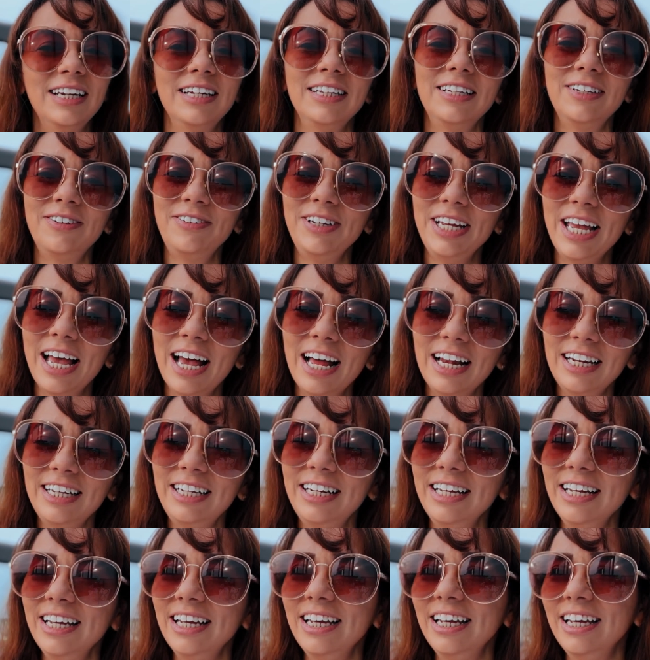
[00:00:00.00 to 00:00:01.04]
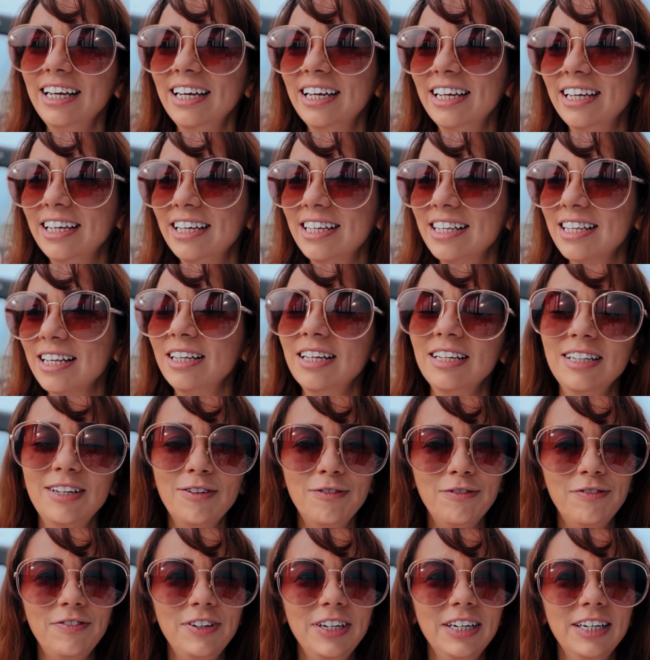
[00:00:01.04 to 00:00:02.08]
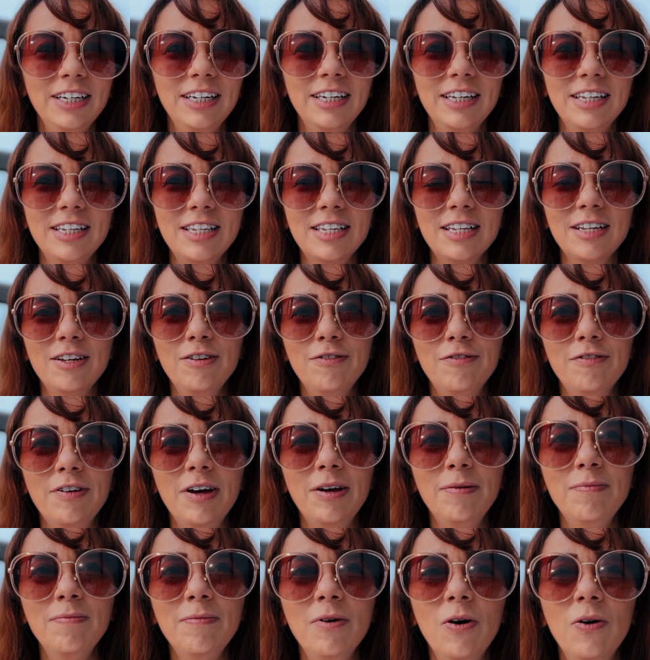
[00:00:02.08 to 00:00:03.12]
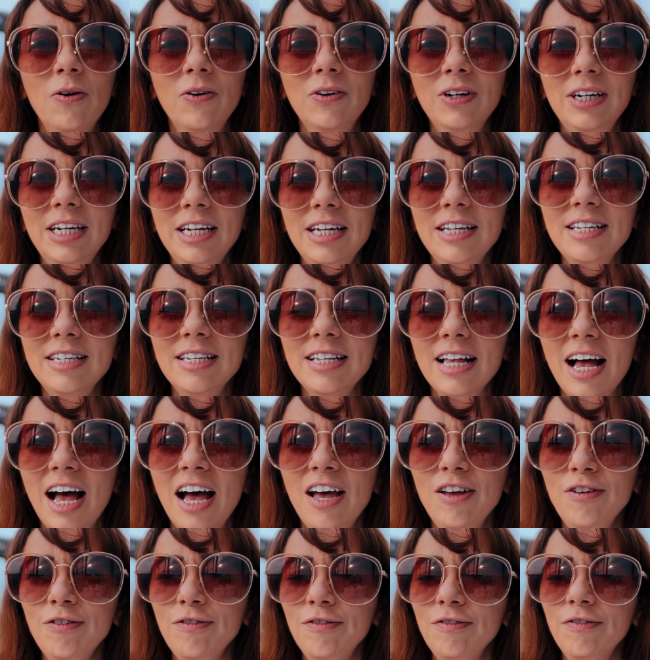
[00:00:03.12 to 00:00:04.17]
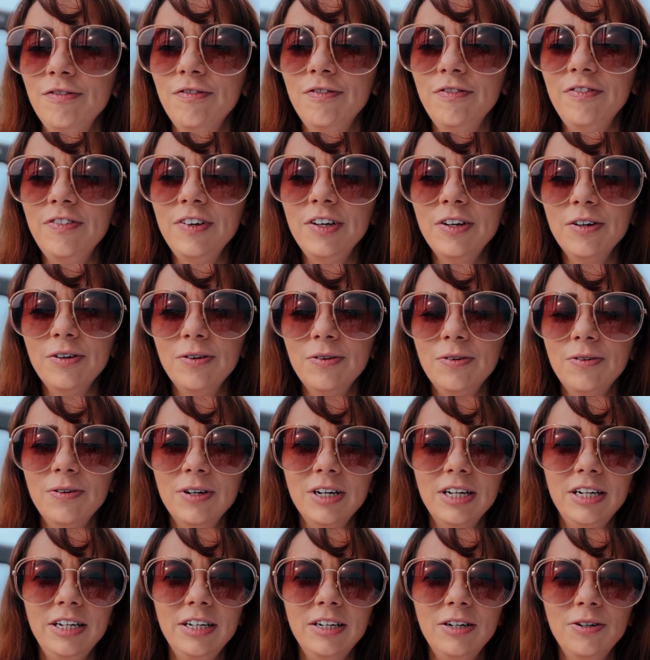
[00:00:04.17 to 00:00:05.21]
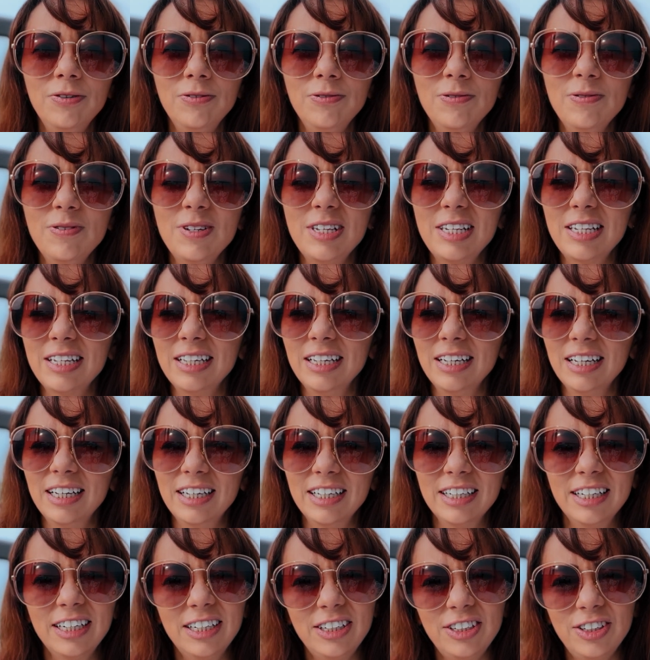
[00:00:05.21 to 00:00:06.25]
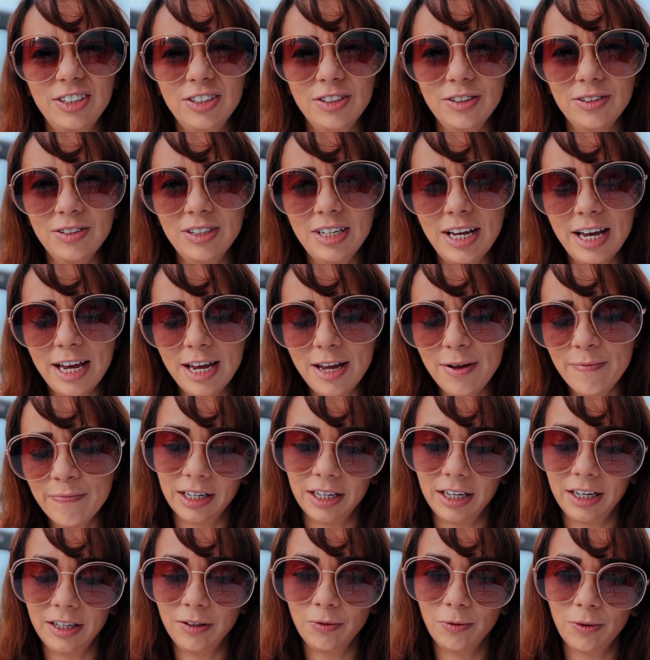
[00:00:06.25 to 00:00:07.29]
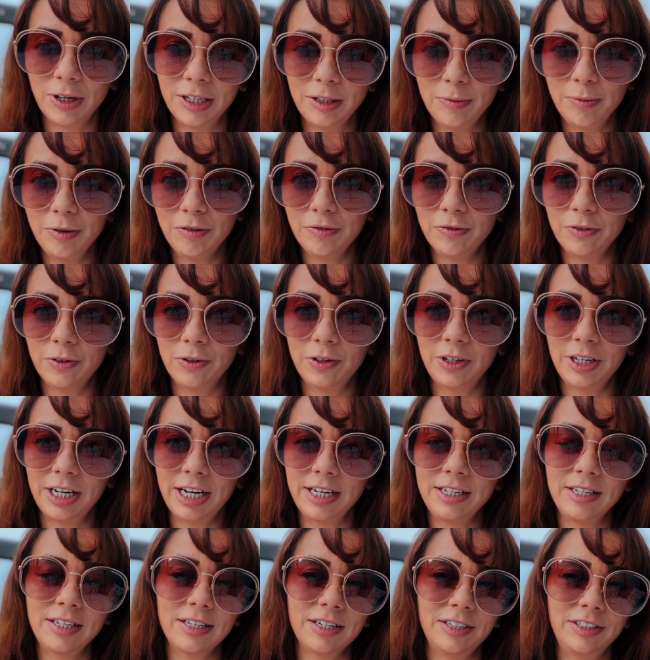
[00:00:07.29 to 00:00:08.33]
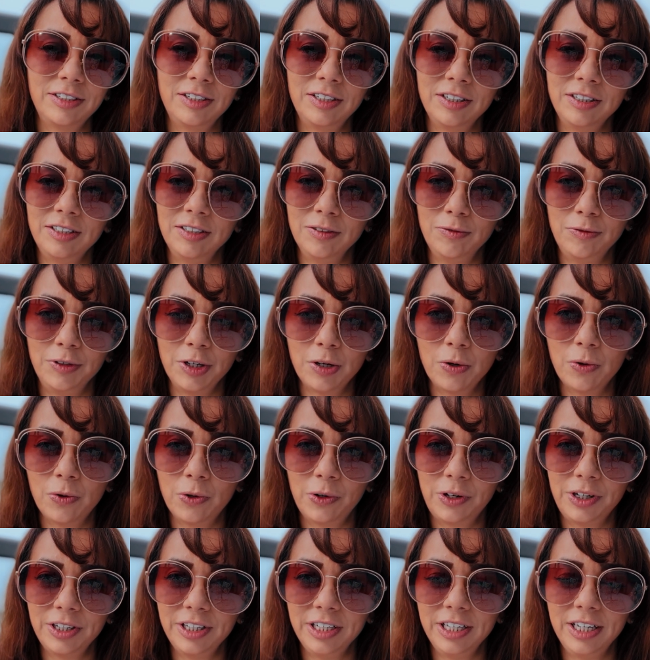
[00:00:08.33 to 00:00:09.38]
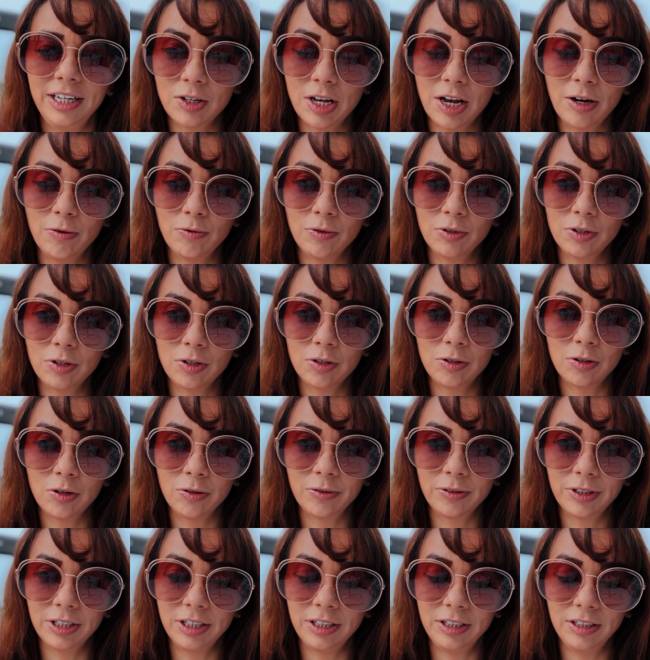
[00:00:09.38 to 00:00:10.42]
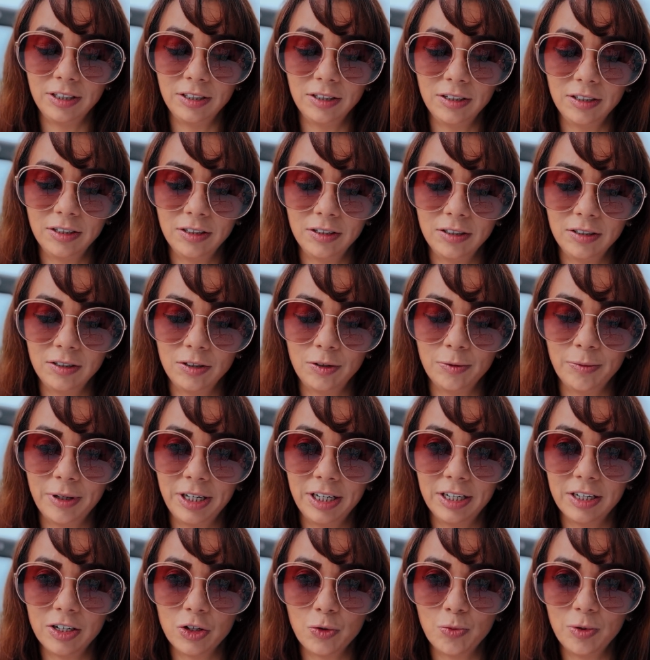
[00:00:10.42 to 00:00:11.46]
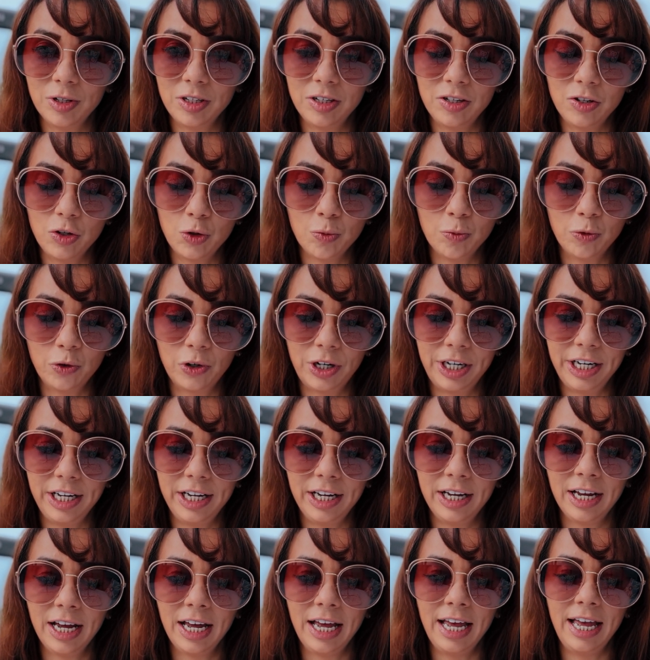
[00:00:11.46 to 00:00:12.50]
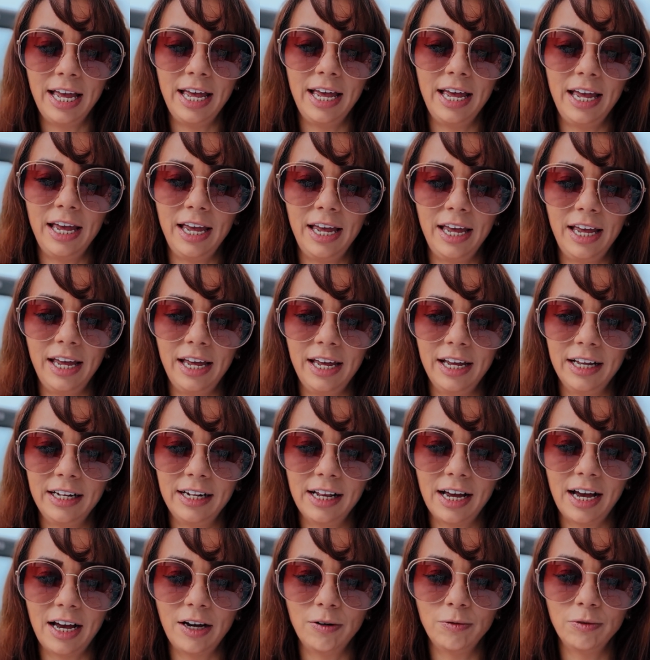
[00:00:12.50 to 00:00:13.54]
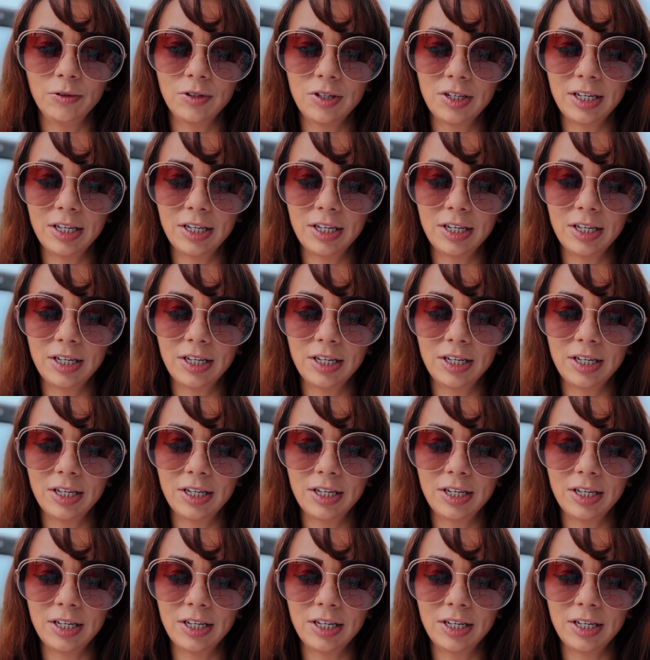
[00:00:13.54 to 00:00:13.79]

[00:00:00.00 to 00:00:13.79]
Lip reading: The reality is, the thing is, if I'm honest, I feel a little sluggish today. And right before I started recording, I was talking to my husband this morning and I was